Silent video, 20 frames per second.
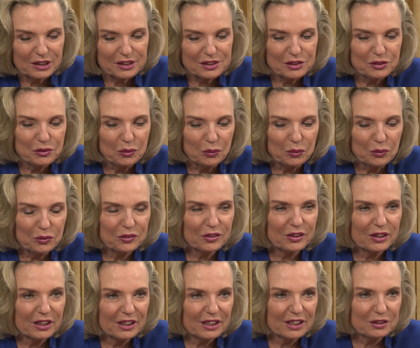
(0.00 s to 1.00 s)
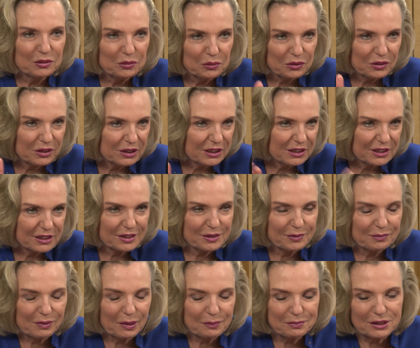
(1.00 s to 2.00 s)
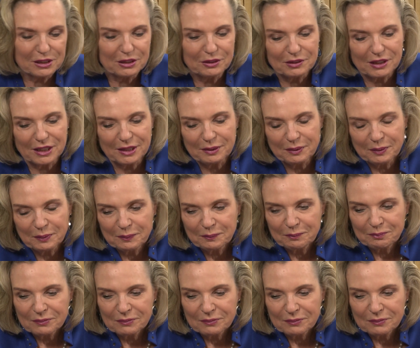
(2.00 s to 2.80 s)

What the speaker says: Yes, northeast, absolutely.